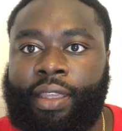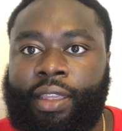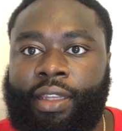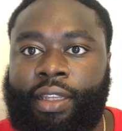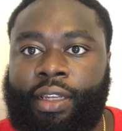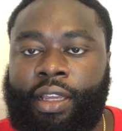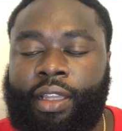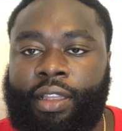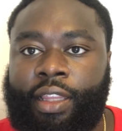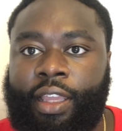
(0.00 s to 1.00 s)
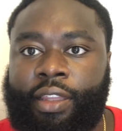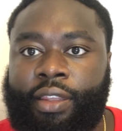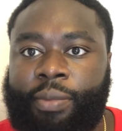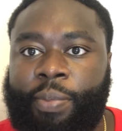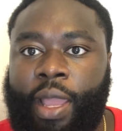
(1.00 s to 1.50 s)
He didn't uh, let
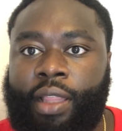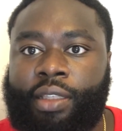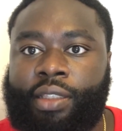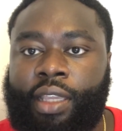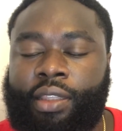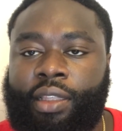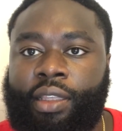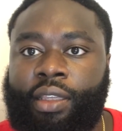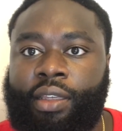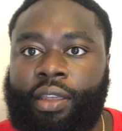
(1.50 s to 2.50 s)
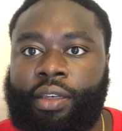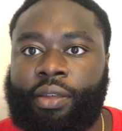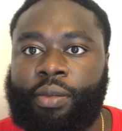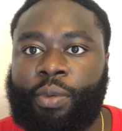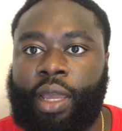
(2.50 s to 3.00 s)
Palace take the lead,
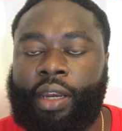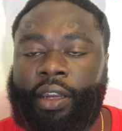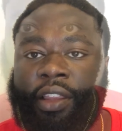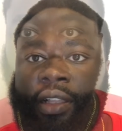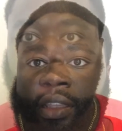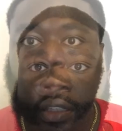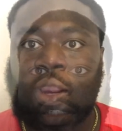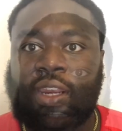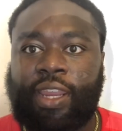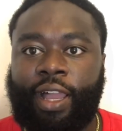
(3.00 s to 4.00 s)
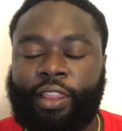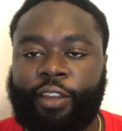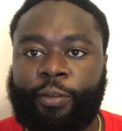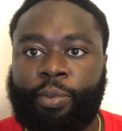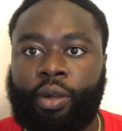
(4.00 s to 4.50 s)
and we got another uh, clean uh, Right now,
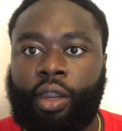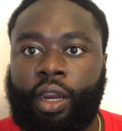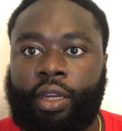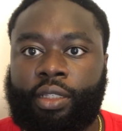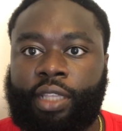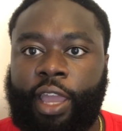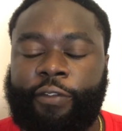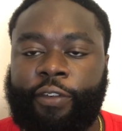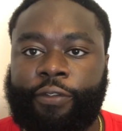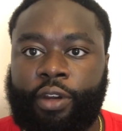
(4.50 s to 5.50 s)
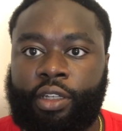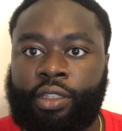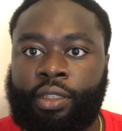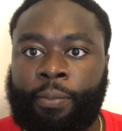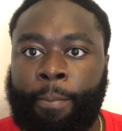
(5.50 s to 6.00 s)
Liverpool are tied for
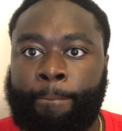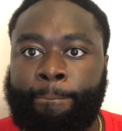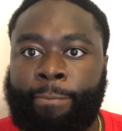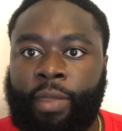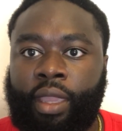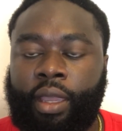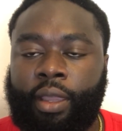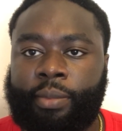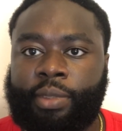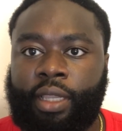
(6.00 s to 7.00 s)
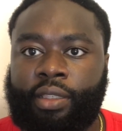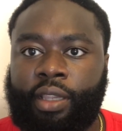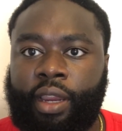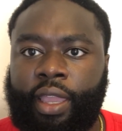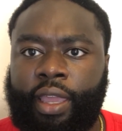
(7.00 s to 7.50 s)
first um, Chelsea
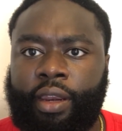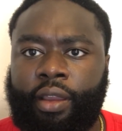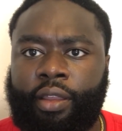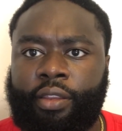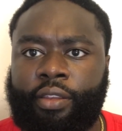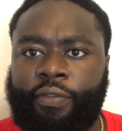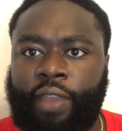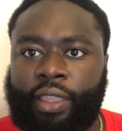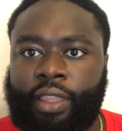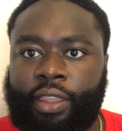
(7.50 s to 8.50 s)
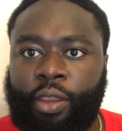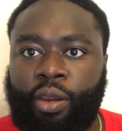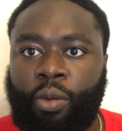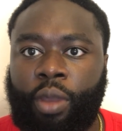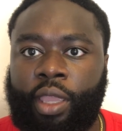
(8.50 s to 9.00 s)
are ahead on the fact that they're
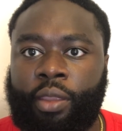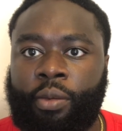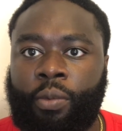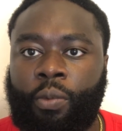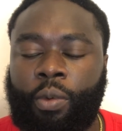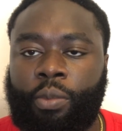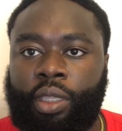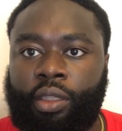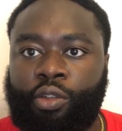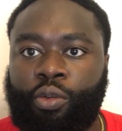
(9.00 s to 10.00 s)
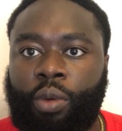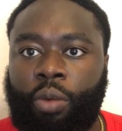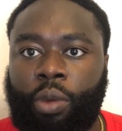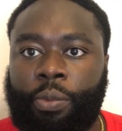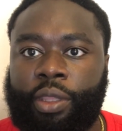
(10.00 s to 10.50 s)
away when we drew
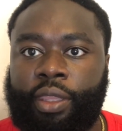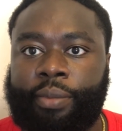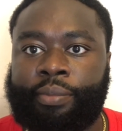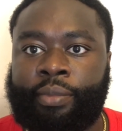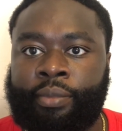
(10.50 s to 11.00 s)
1-1 with them.